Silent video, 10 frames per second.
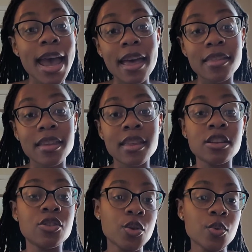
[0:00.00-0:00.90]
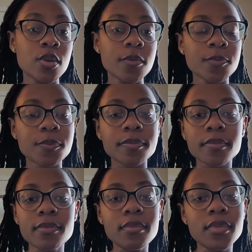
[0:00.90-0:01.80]
then Dude.
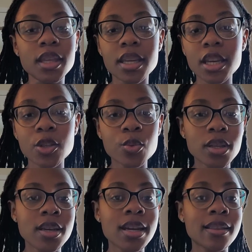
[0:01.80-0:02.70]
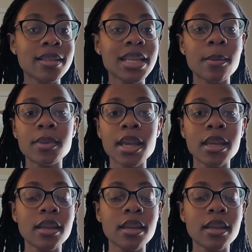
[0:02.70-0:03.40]
He is really good at the same thing.